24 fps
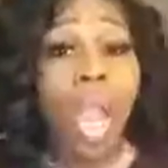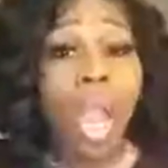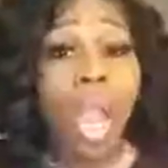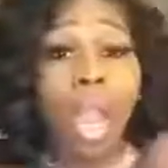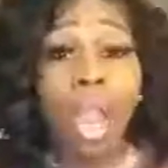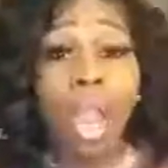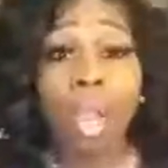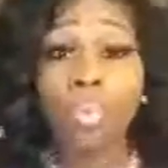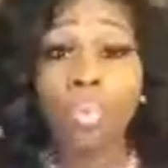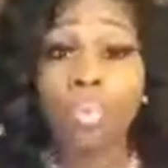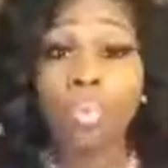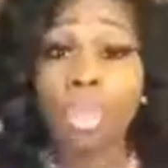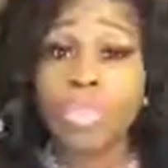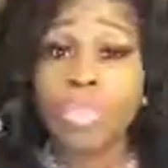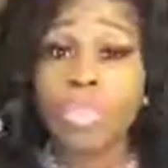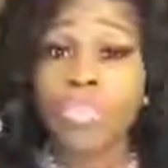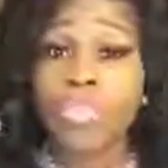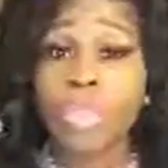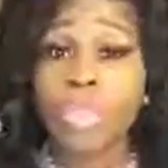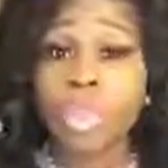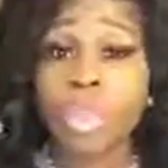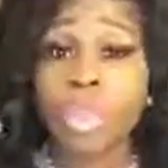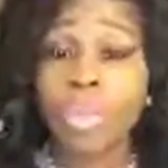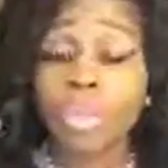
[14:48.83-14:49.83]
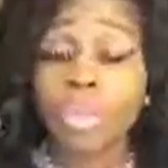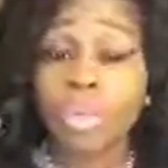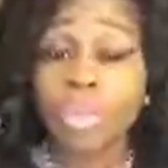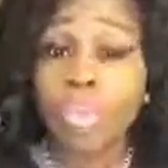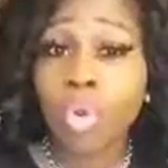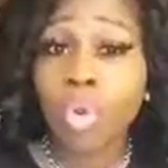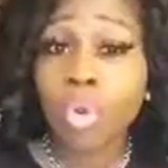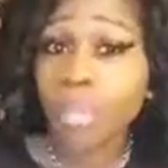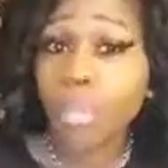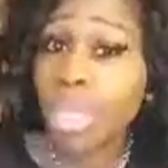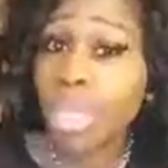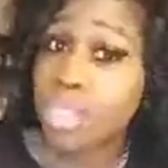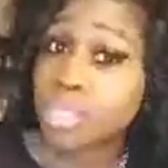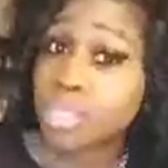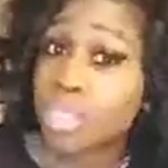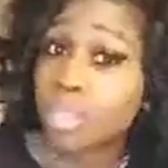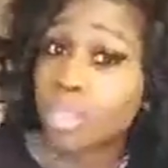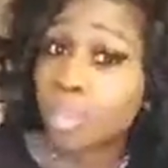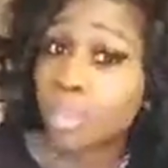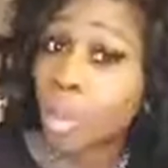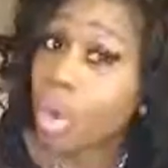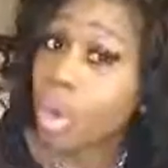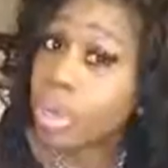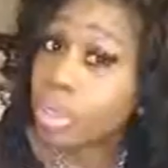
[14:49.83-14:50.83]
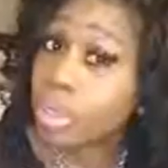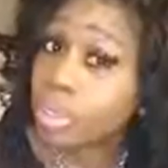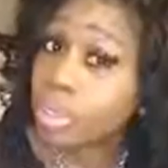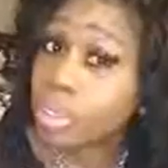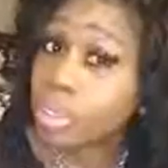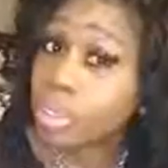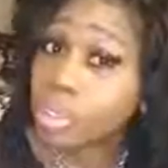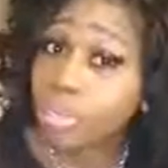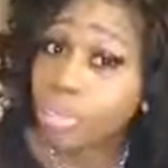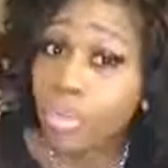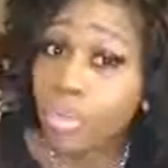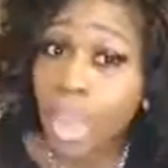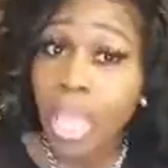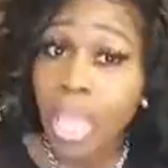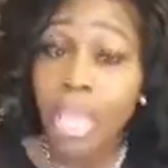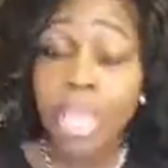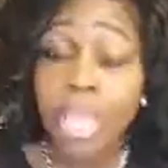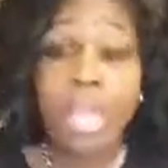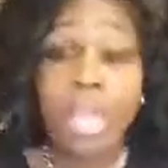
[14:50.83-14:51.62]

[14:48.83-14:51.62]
whether they are romantic partners, right?